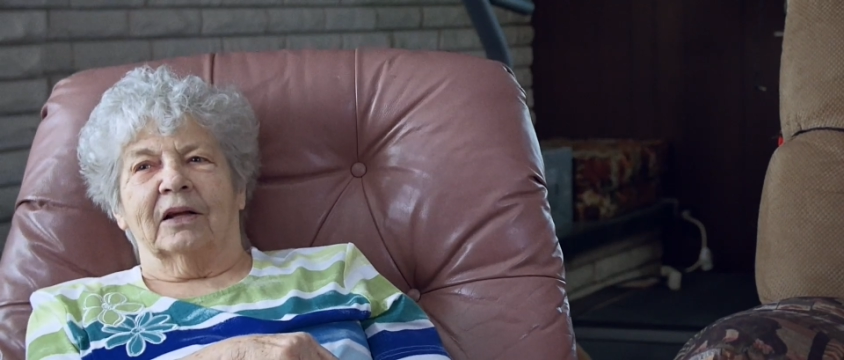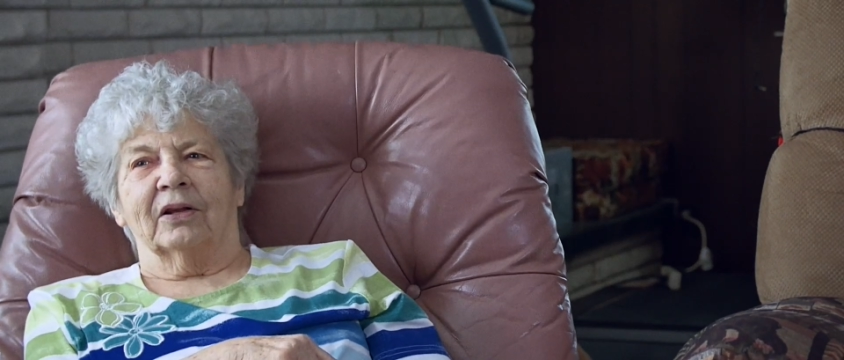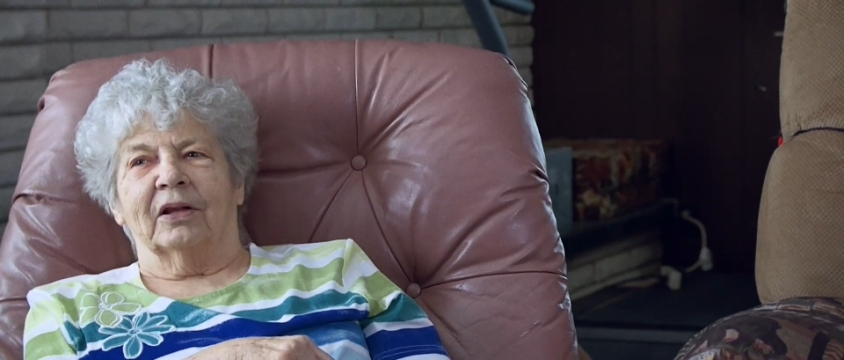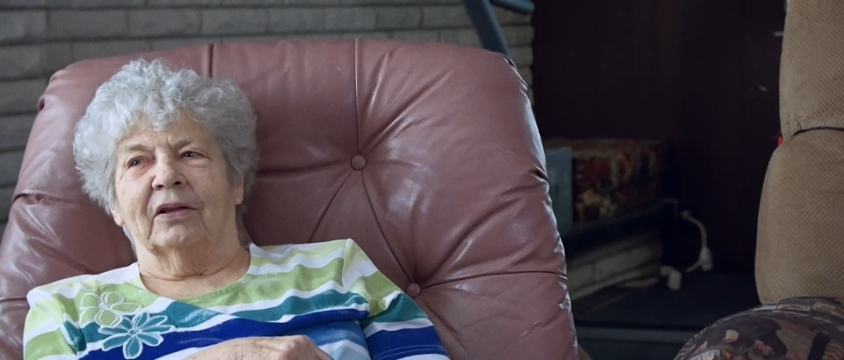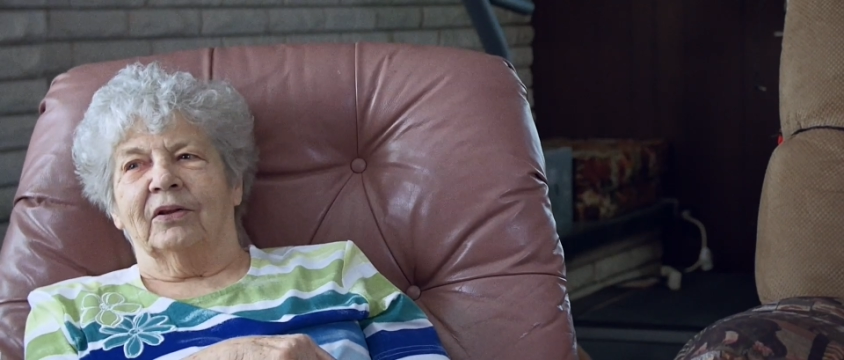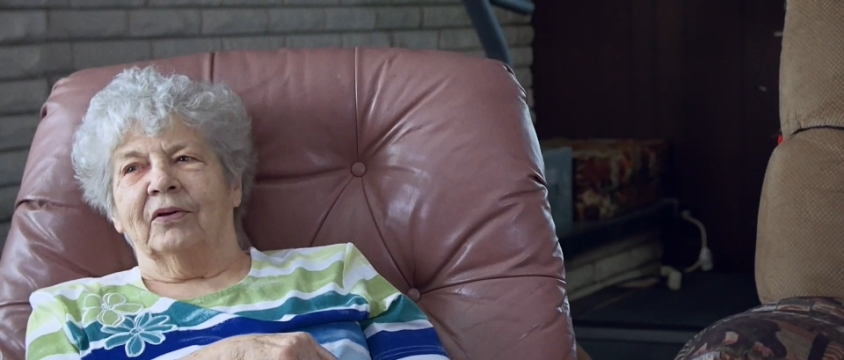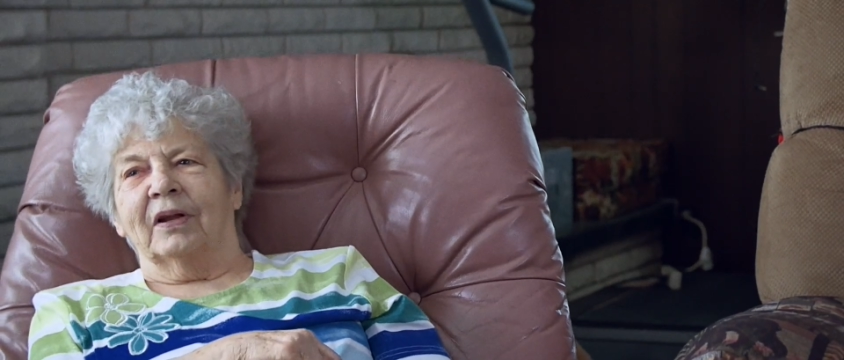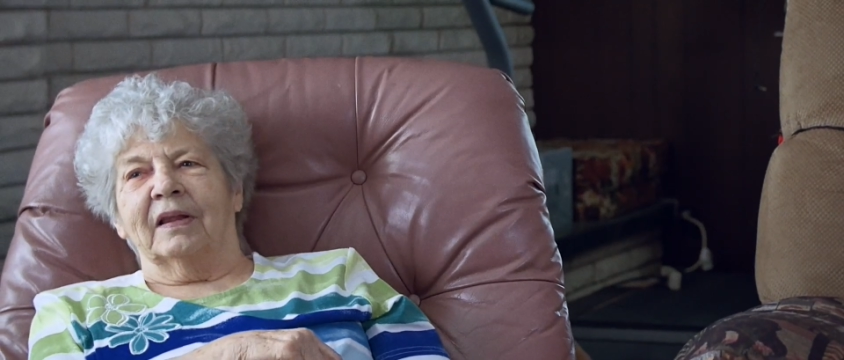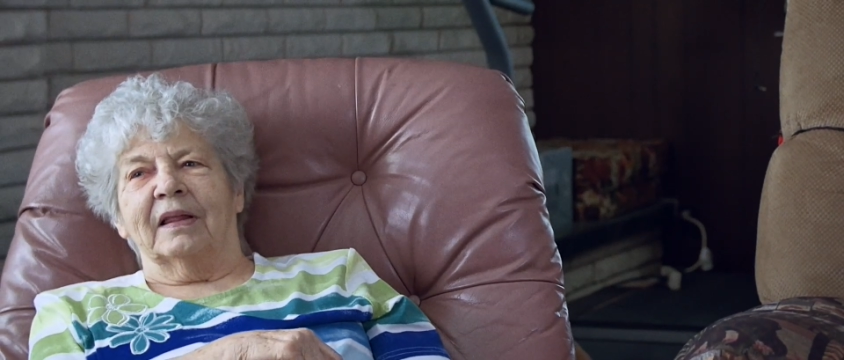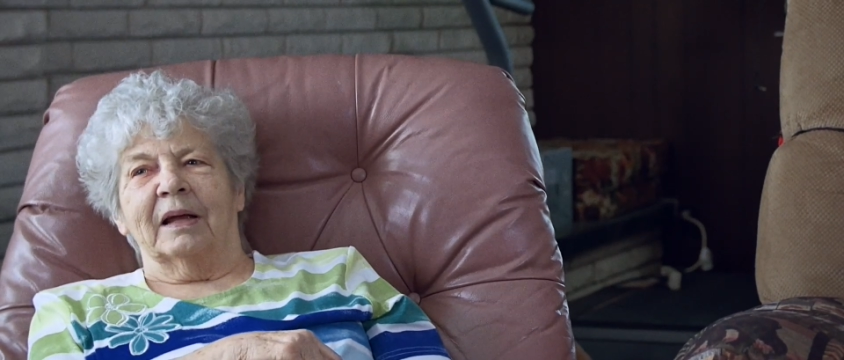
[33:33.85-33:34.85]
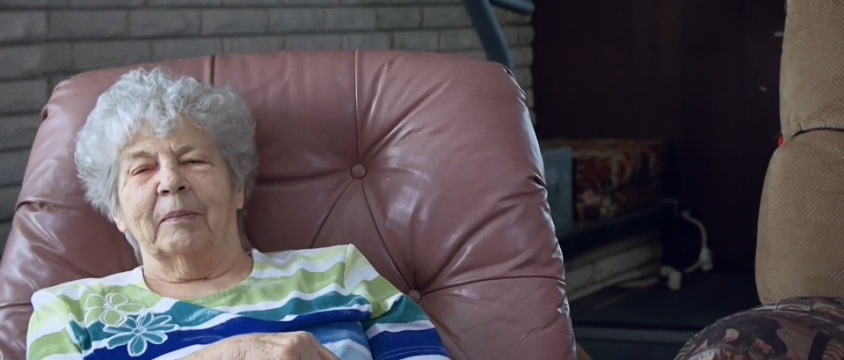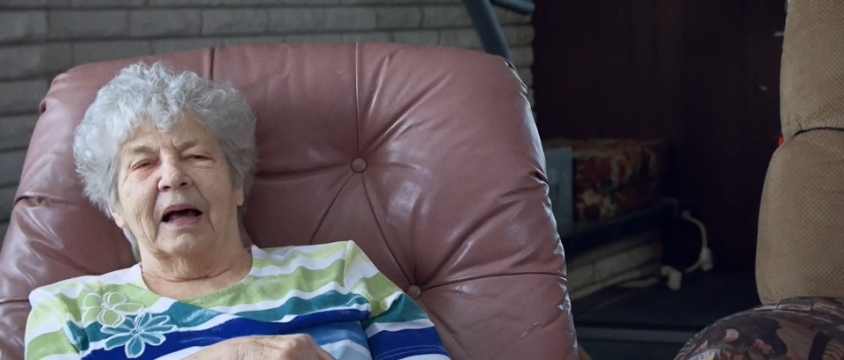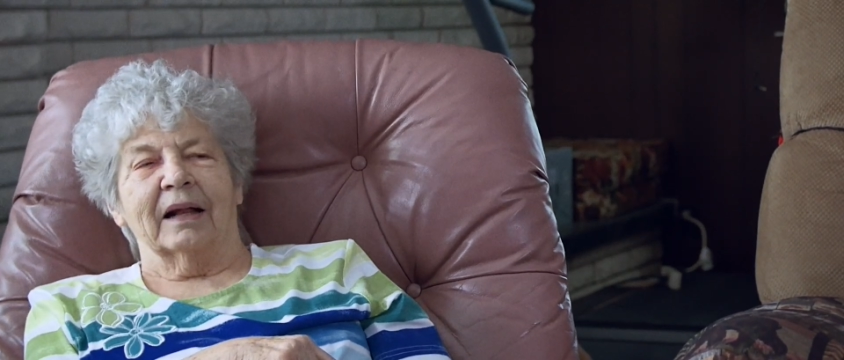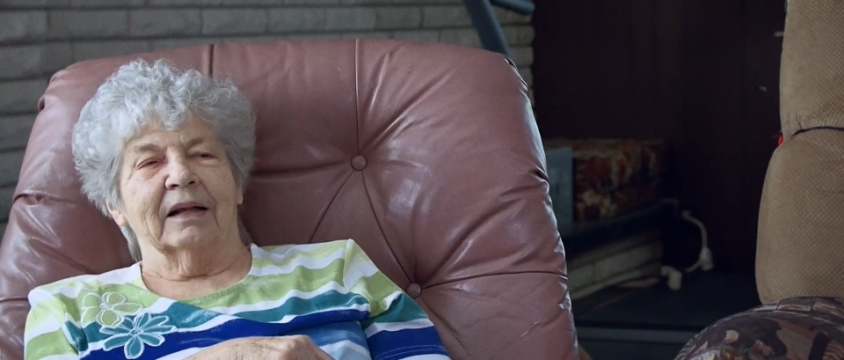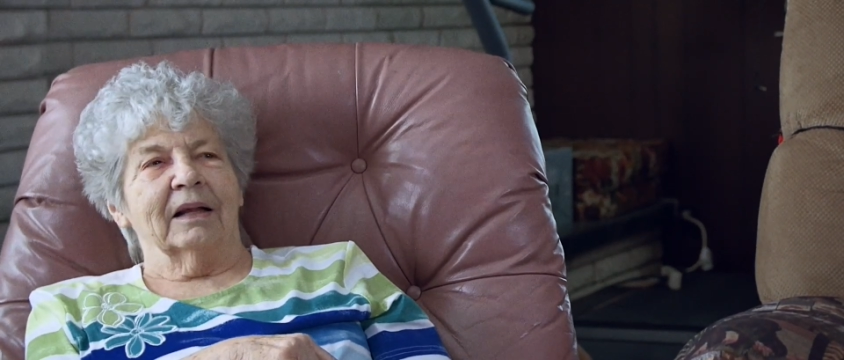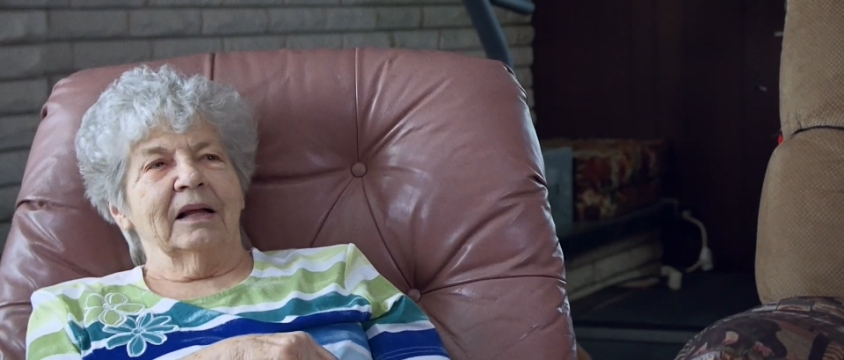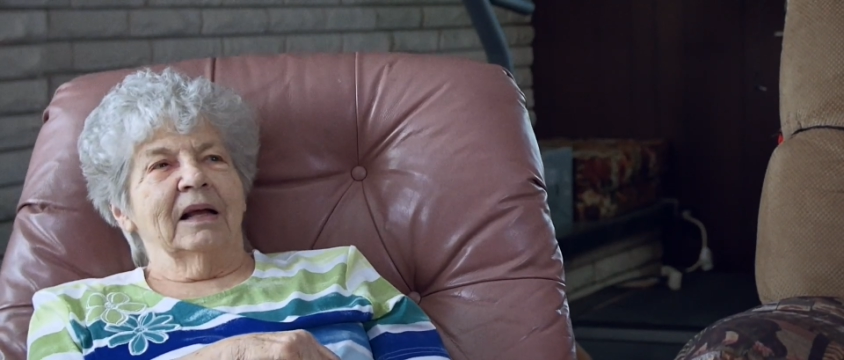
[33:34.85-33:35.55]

could do anything about it.